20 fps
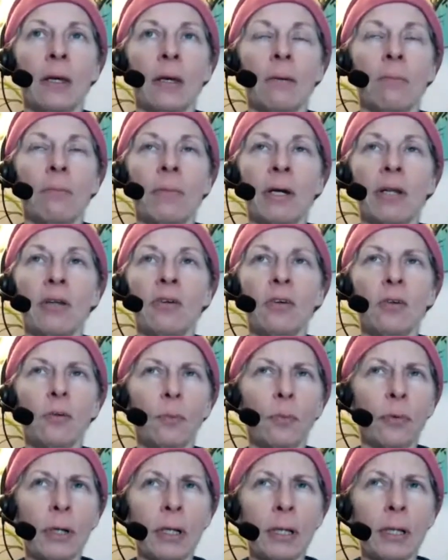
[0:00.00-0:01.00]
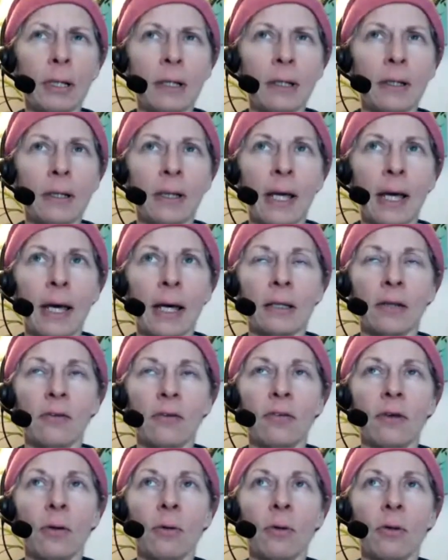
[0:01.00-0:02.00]
but just breathe into that.
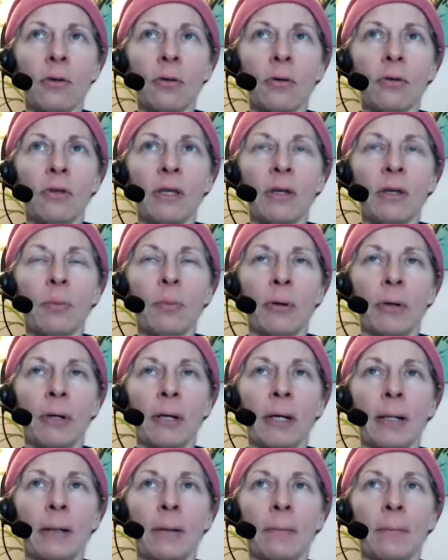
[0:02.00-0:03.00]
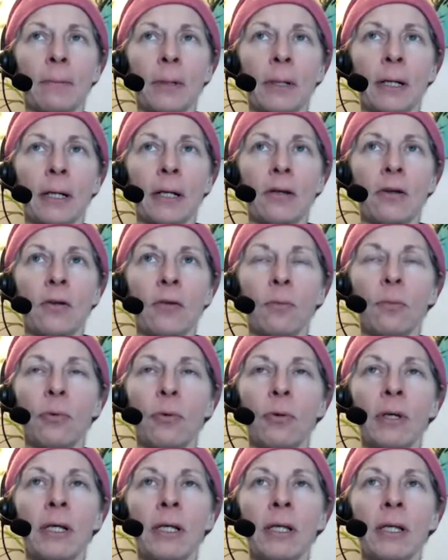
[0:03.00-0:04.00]
Let's go a little deeper now, right? And just
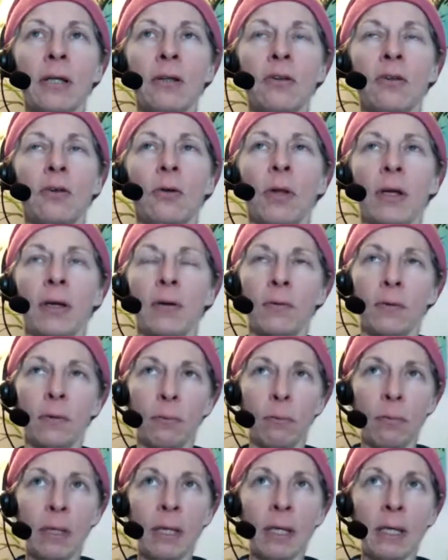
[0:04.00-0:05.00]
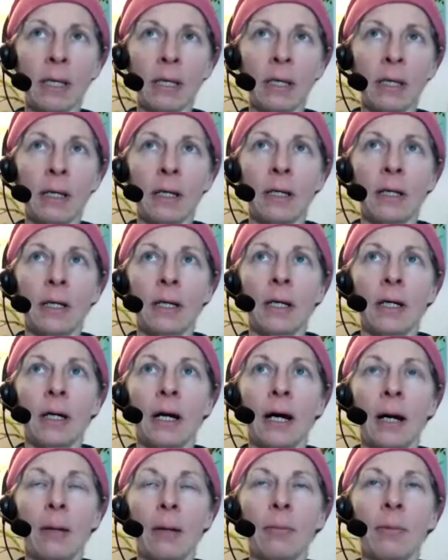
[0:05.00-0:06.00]
breathe into, like for me,
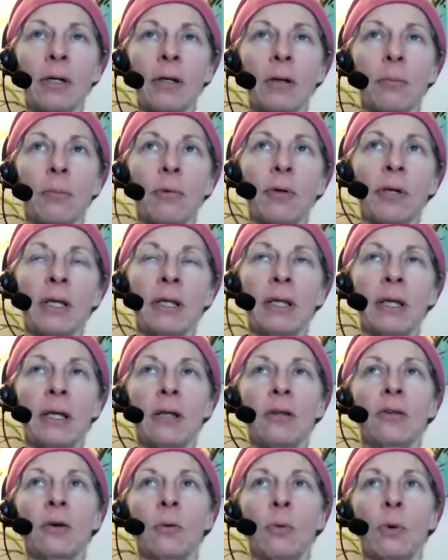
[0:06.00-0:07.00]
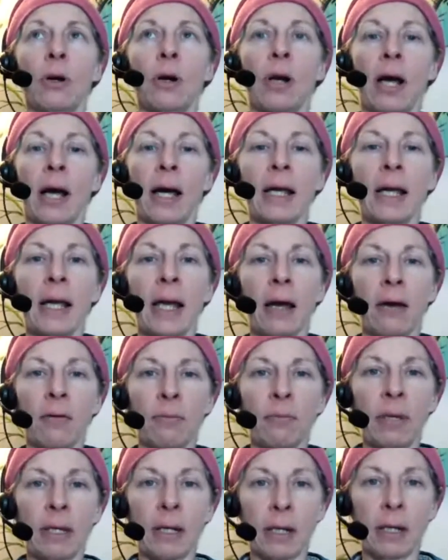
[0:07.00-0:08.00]
I'm going to breathe into where I have
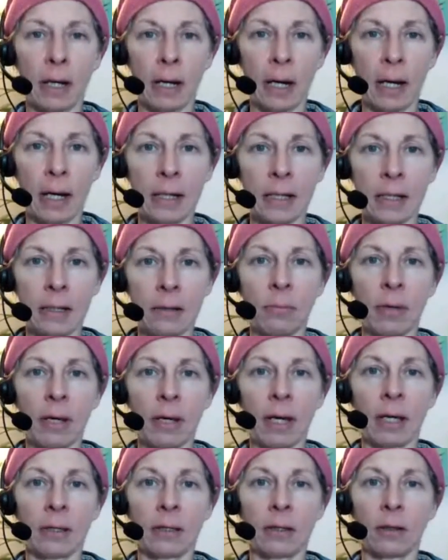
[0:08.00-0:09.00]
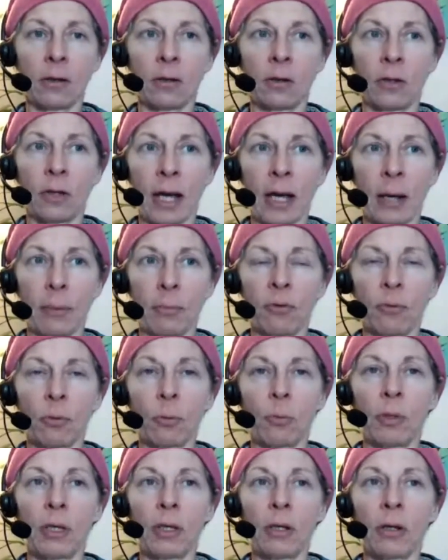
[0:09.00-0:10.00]
being a high empath collapsed
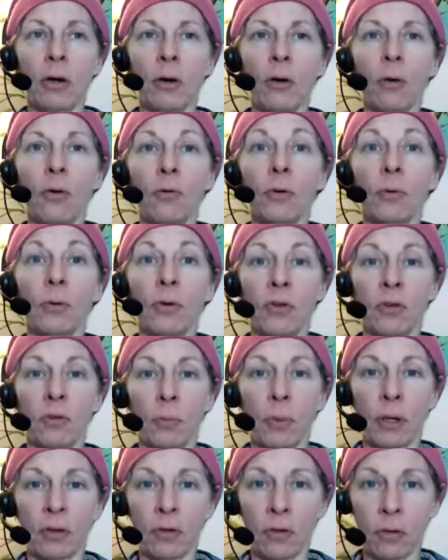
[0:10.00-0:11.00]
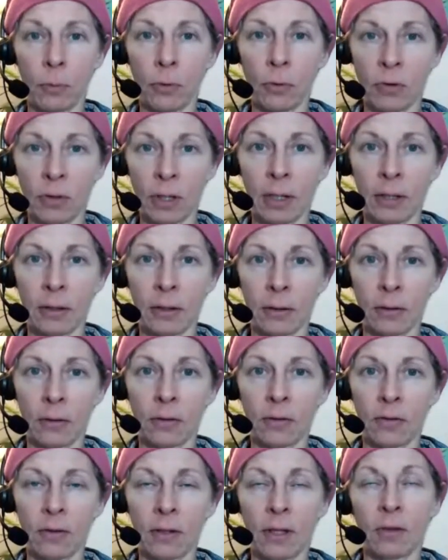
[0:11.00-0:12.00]
with being over responsible to
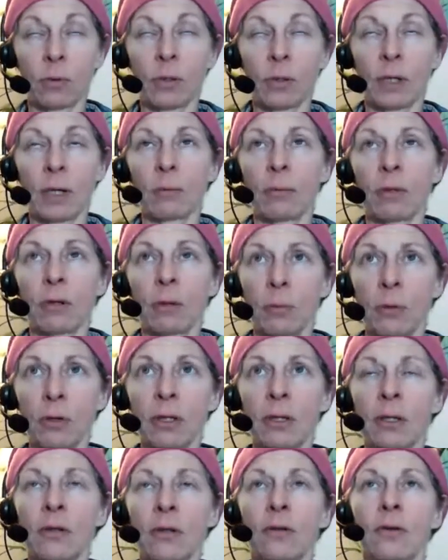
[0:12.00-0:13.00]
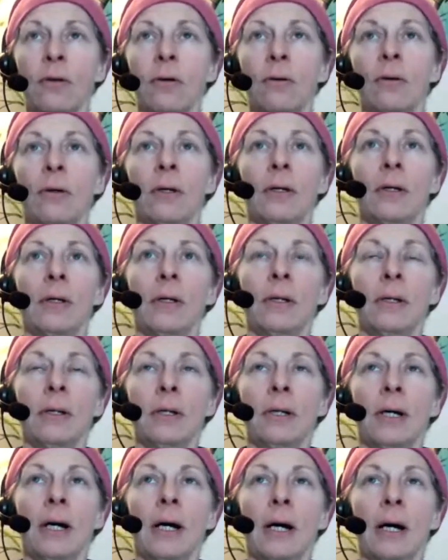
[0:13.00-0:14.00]
others. And that's what I'm going to breathe into.
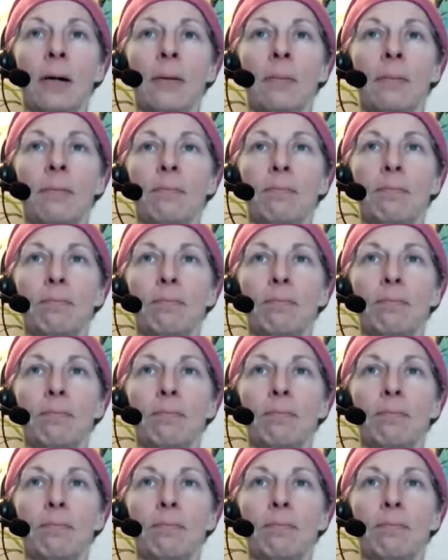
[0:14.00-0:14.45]
And